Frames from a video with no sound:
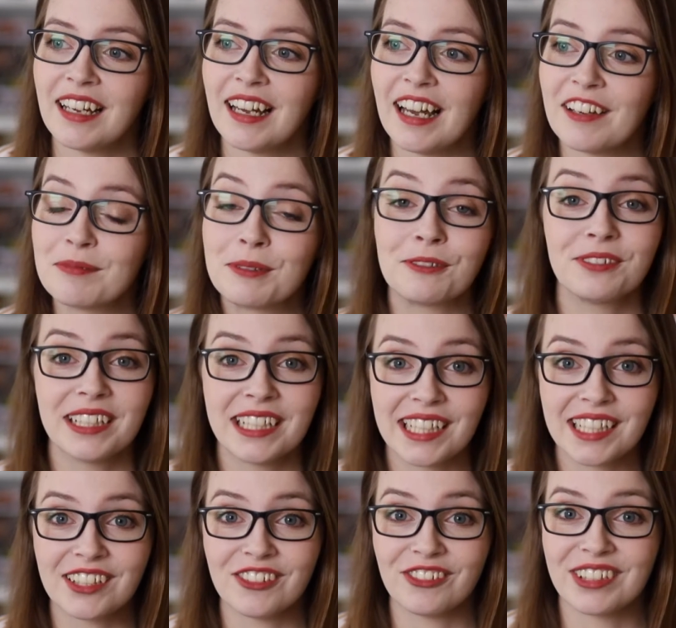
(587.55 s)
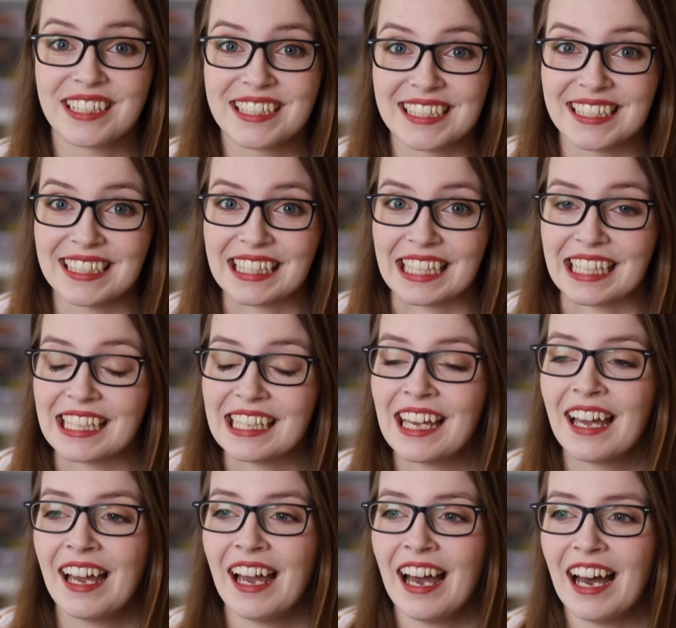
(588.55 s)
have been reading it recently,
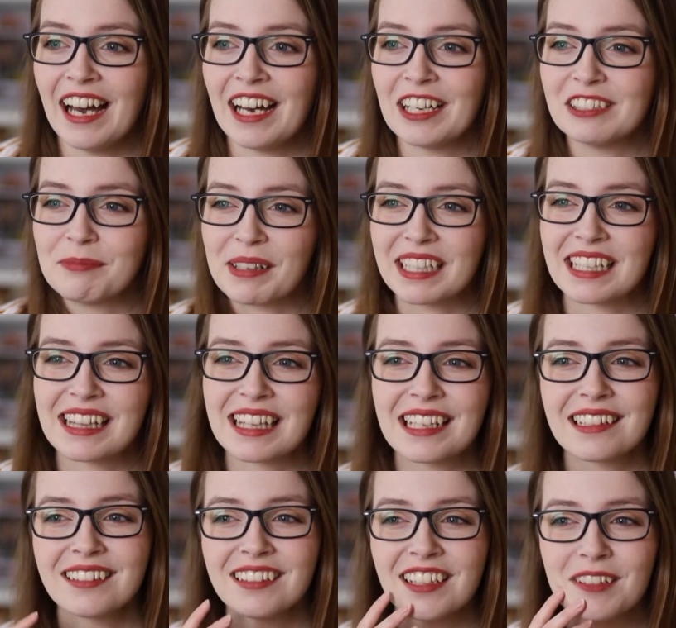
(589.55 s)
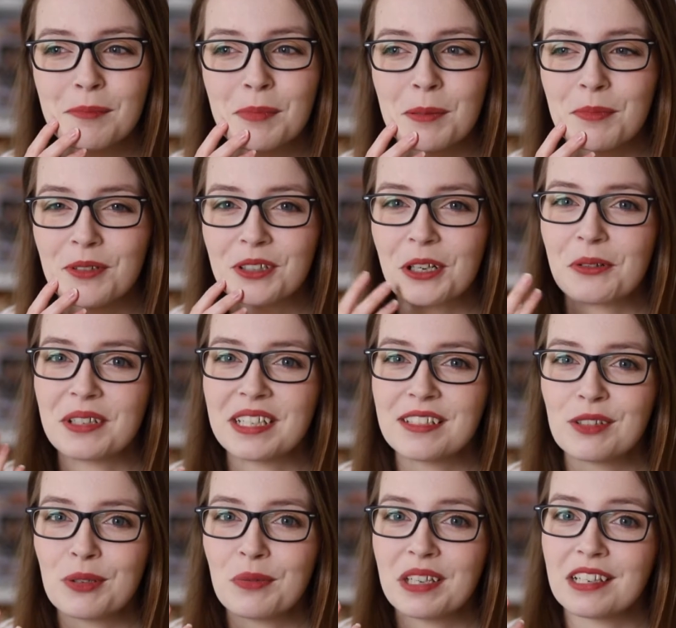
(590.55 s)
and I think a lot of people go
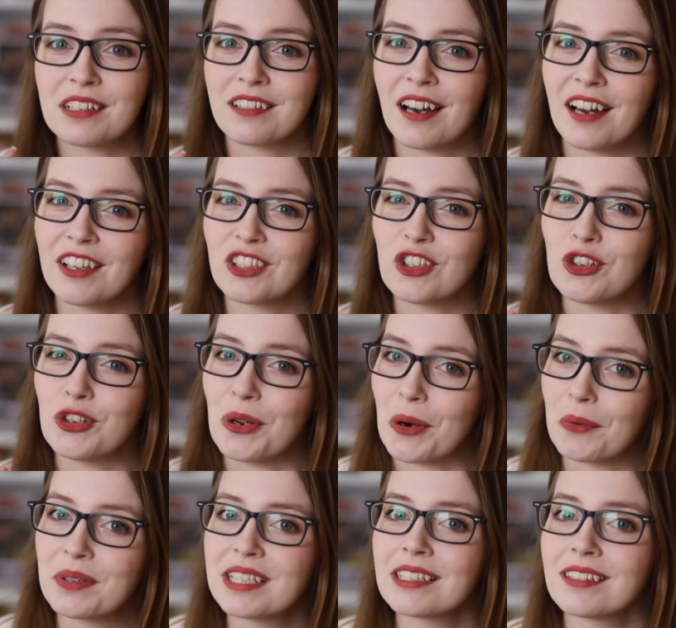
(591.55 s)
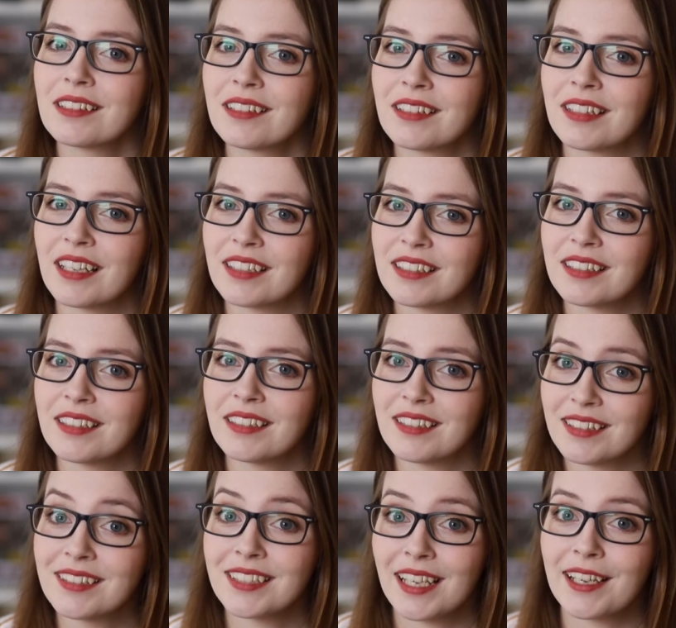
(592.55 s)
into it not knowing that it
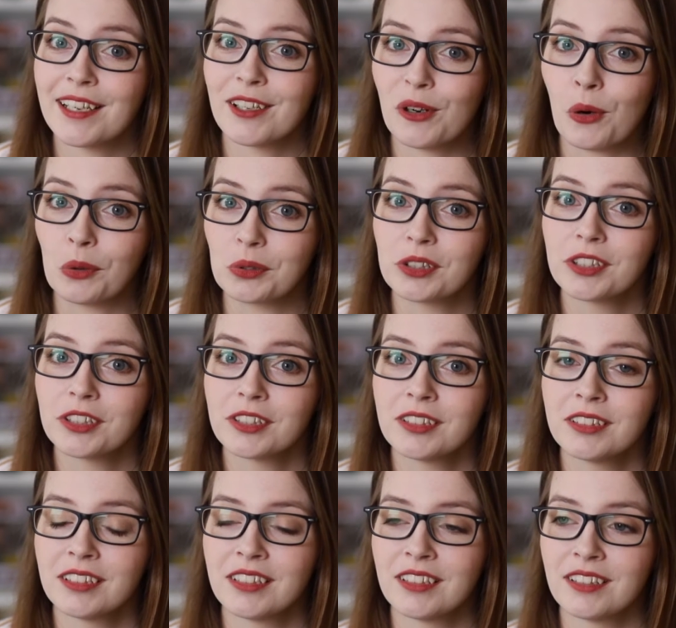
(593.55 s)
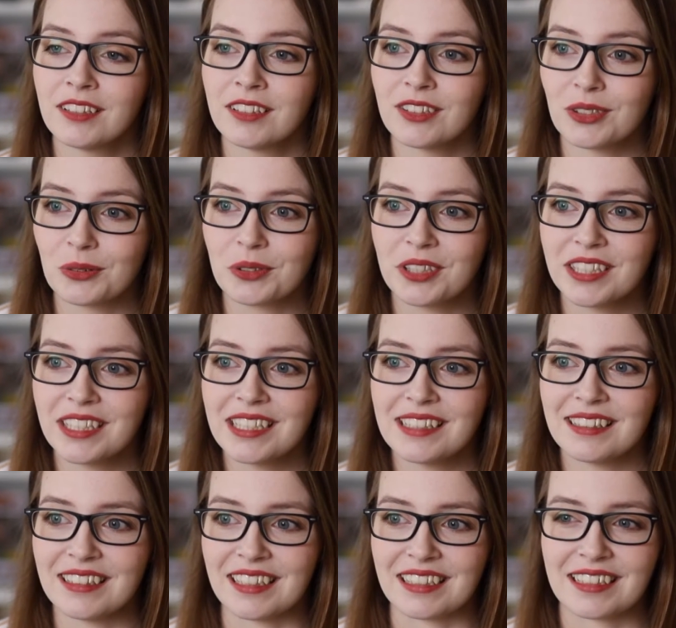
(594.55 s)
is a horror story.
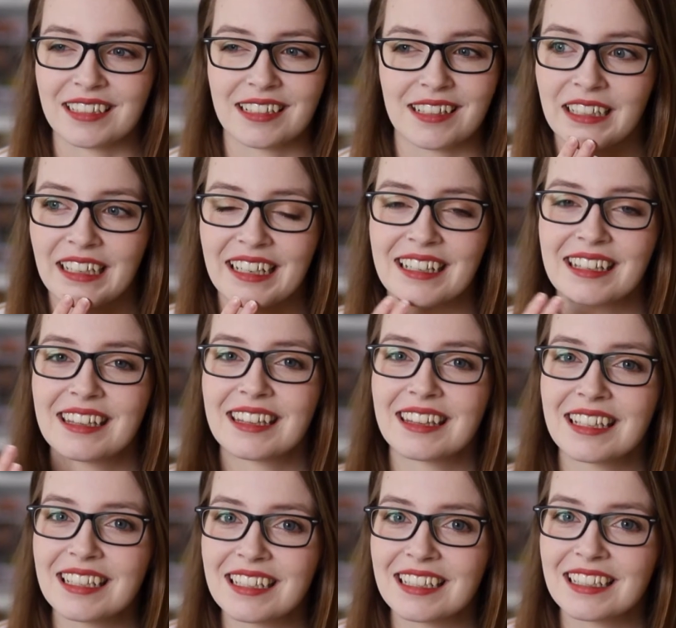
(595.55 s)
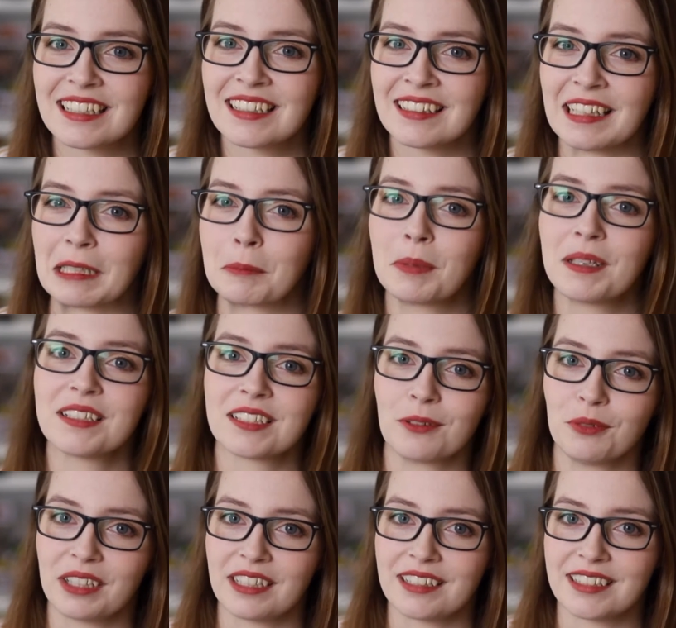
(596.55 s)
Like, I think, like, based
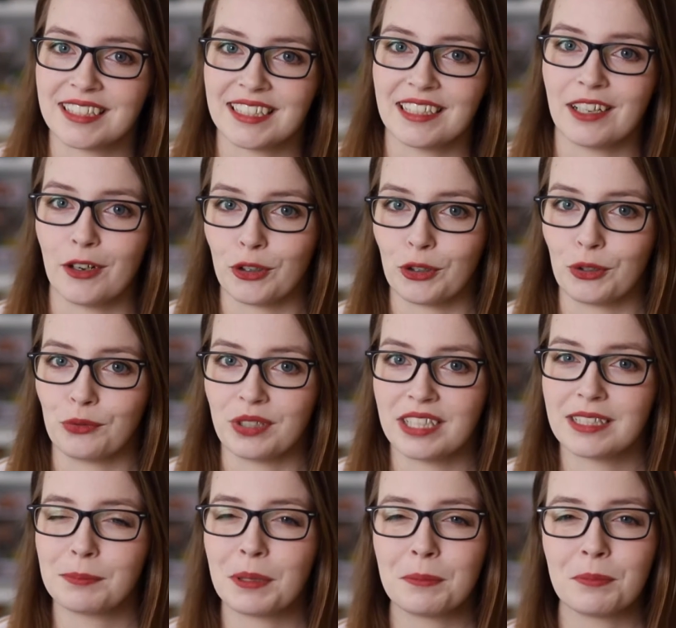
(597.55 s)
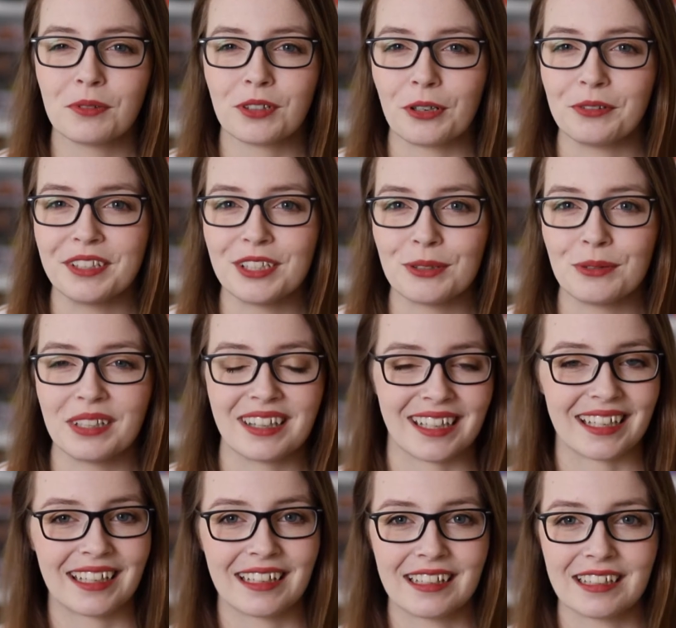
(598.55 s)
on what I see on Goodreads, people go into it
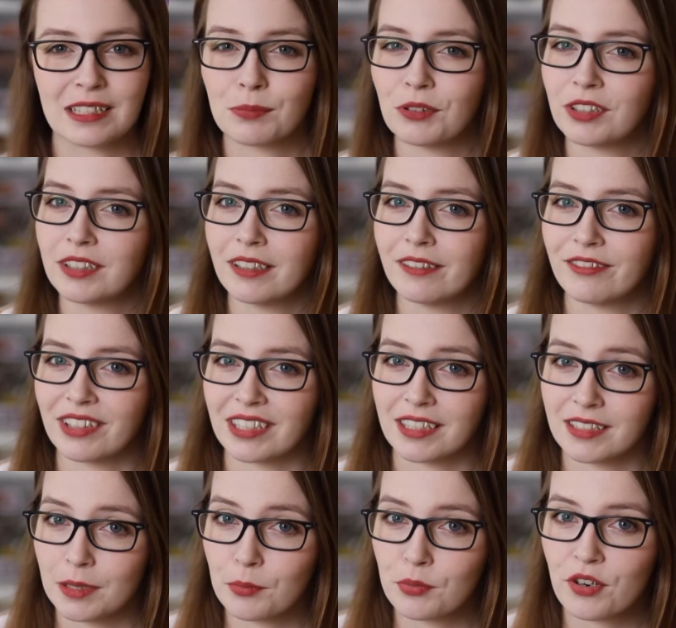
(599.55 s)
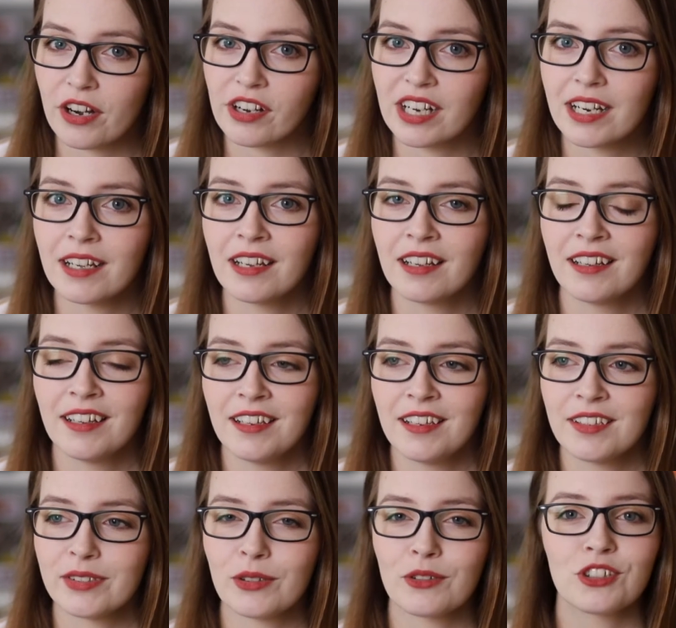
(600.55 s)
thinking it's more of a contemporary.
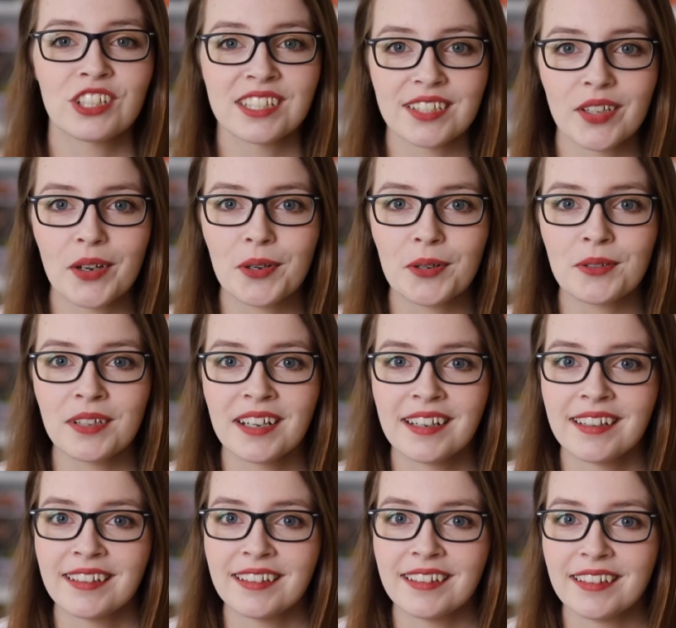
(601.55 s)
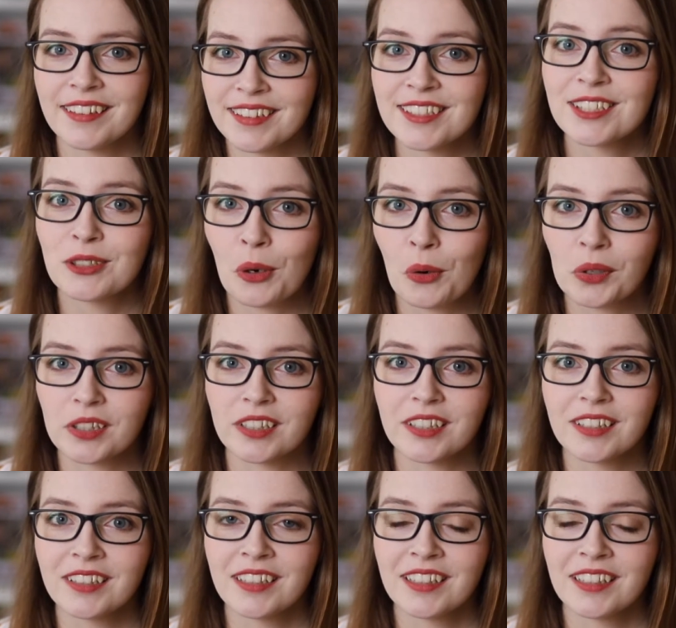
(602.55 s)
So just know, it is horror.